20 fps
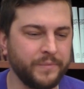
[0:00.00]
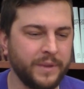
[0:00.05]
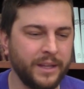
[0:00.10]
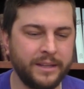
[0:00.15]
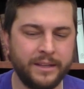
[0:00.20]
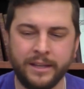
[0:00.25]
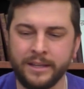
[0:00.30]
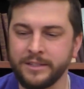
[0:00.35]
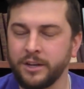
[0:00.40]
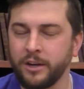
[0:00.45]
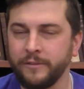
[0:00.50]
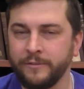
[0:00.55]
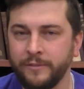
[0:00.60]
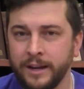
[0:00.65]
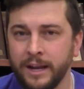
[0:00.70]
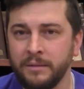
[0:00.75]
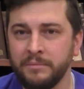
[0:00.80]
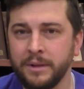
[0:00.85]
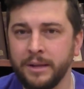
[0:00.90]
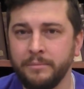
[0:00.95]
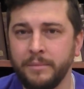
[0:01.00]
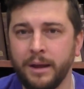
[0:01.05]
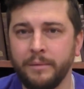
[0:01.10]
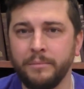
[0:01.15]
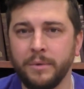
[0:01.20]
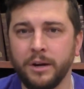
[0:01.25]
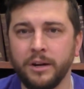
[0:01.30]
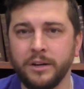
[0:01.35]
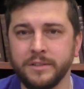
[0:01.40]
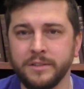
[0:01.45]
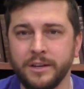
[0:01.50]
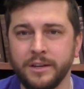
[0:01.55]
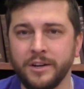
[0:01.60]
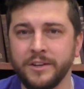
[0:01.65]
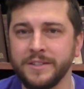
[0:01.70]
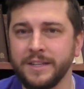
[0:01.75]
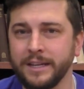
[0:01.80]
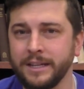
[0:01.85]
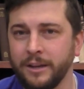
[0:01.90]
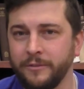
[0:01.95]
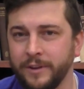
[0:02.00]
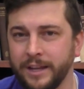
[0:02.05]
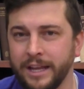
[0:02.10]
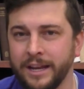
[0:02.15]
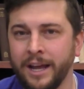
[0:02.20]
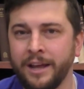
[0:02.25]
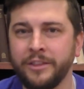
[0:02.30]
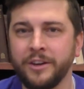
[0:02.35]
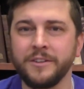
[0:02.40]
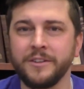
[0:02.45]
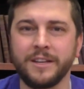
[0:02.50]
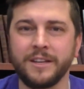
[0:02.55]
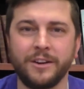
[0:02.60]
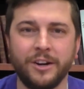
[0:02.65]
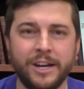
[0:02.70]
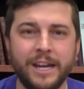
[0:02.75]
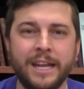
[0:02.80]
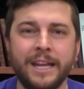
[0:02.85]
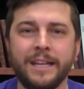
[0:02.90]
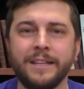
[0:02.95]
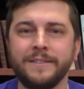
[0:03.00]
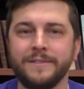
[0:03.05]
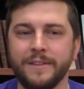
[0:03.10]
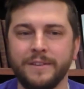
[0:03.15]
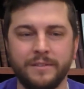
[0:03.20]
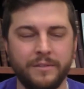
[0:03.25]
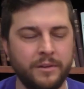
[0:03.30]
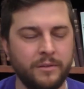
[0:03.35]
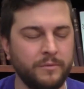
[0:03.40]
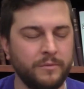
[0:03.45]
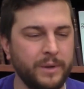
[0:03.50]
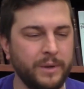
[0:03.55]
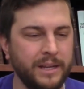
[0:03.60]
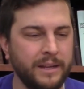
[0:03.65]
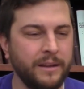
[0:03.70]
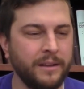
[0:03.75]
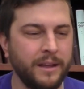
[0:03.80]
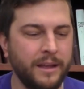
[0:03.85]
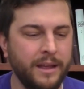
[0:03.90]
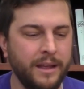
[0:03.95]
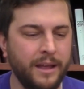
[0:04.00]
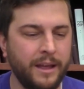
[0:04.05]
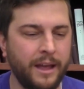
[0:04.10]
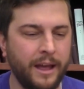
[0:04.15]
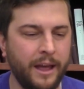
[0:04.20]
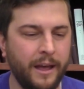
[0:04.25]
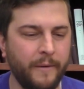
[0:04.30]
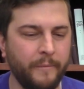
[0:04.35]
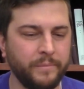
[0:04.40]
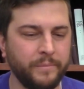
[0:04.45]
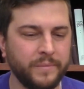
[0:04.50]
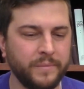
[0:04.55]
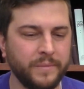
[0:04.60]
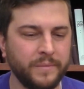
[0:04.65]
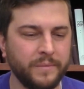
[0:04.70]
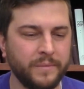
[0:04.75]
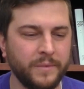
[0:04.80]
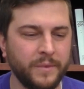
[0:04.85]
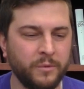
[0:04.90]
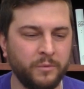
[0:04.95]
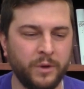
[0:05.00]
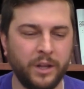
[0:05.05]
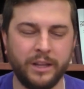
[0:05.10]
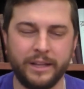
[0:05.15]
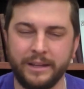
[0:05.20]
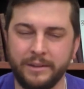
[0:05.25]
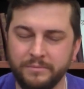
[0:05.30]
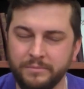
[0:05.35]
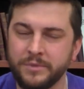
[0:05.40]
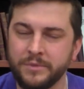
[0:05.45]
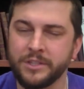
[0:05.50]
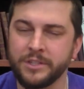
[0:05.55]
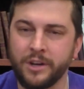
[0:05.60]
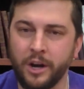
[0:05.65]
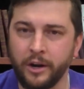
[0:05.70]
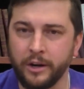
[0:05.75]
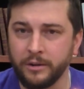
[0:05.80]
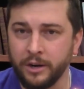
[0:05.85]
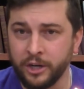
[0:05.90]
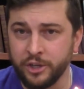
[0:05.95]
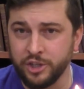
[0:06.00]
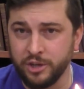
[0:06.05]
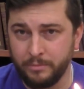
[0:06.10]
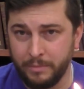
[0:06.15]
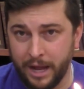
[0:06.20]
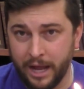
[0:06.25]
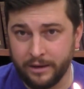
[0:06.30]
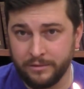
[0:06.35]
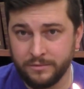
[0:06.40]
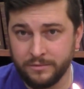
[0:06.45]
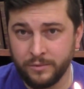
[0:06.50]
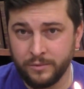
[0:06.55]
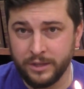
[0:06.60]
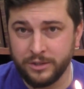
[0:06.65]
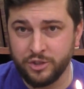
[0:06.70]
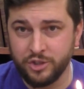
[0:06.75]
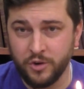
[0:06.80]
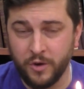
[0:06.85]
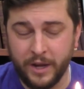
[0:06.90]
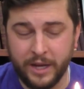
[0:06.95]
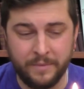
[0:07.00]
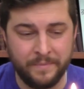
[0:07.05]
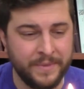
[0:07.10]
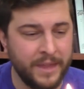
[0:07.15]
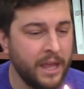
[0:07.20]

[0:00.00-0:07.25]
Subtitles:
kiss our family members and our significant others and our kids, and we really start our Shabbat with joy.